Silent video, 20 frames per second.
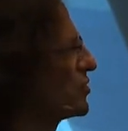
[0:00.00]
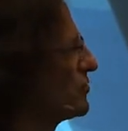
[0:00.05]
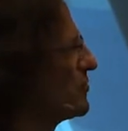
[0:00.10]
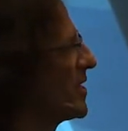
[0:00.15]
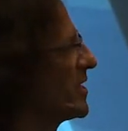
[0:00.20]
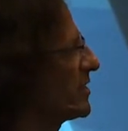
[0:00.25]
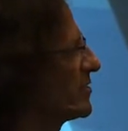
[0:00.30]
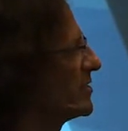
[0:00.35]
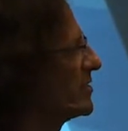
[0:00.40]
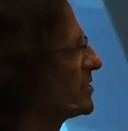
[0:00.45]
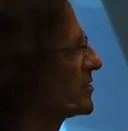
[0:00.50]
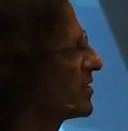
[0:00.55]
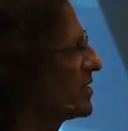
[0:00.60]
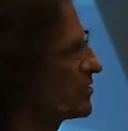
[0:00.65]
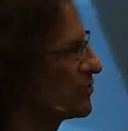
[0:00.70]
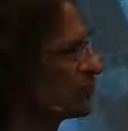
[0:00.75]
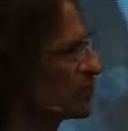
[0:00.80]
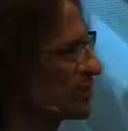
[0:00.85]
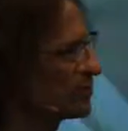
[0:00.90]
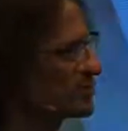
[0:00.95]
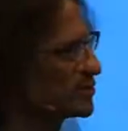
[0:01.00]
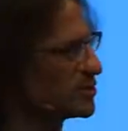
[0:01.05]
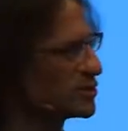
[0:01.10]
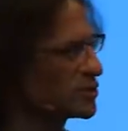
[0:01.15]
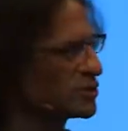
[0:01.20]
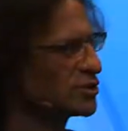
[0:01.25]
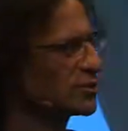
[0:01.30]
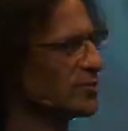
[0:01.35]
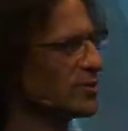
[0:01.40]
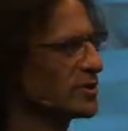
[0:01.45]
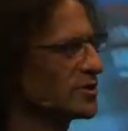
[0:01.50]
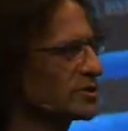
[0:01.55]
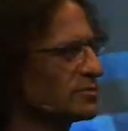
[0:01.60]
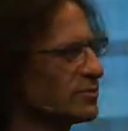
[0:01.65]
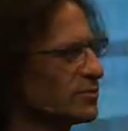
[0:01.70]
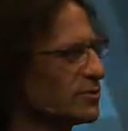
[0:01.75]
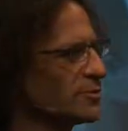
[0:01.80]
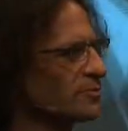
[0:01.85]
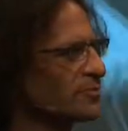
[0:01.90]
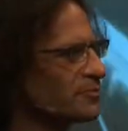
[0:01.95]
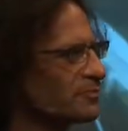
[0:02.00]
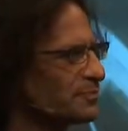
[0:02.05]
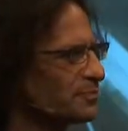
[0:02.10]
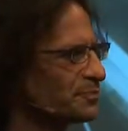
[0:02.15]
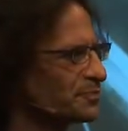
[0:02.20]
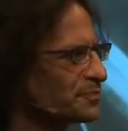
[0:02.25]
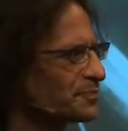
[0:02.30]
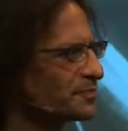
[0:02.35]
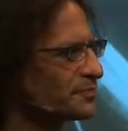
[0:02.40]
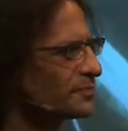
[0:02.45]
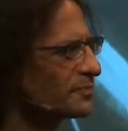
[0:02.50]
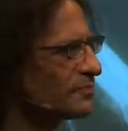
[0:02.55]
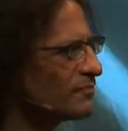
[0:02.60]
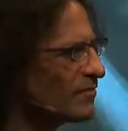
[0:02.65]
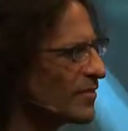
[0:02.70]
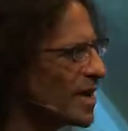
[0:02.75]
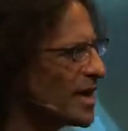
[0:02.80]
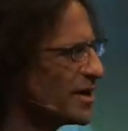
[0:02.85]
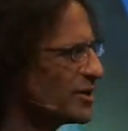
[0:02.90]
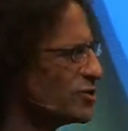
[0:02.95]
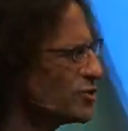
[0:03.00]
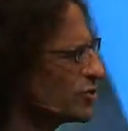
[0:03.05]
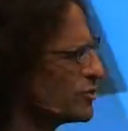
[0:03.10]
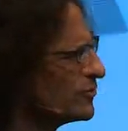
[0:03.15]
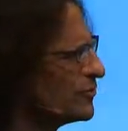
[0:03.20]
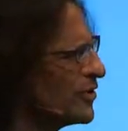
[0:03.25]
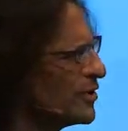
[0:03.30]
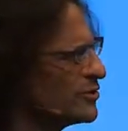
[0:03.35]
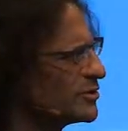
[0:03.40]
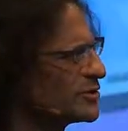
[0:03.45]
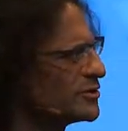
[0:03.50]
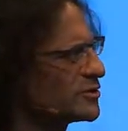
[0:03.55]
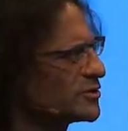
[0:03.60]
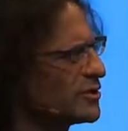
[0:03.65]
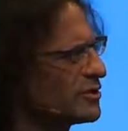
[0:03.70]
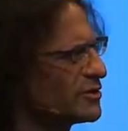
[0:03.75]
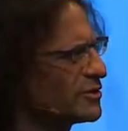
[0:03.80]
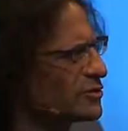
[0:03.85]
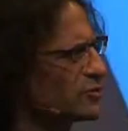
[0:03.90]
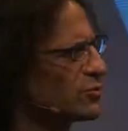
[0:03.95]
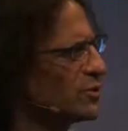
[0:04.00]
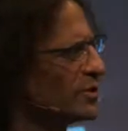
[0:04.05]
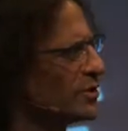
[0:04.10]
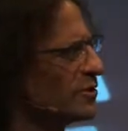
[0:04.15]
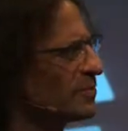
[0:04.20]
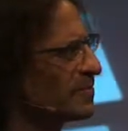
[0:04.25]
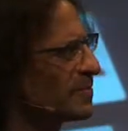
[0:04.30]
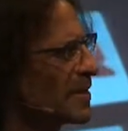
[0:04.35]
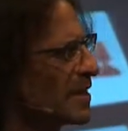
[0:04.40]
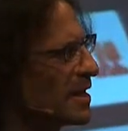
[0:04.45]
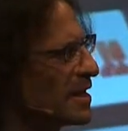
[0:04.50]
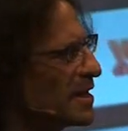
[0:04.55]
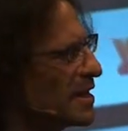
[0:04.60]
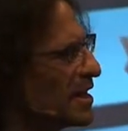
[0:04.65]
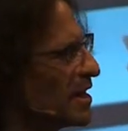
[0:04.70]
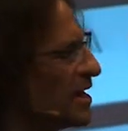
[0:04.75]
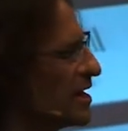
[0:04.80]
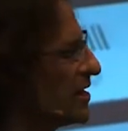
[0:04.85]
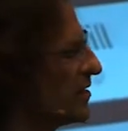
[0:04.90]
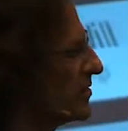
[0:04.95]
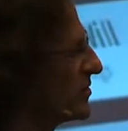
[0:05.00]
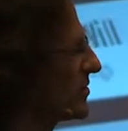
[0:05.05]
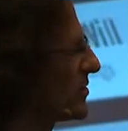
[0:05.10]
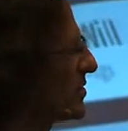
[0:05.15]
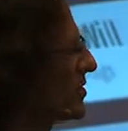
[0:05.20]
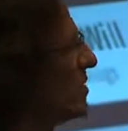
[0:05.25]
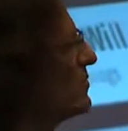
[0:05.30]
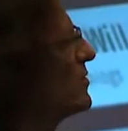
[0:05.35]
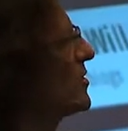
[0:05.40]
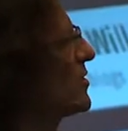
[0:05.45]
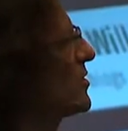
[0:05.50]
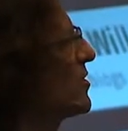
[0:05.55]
to make these kind of propositions possible. And you could vote and so on as well. Similar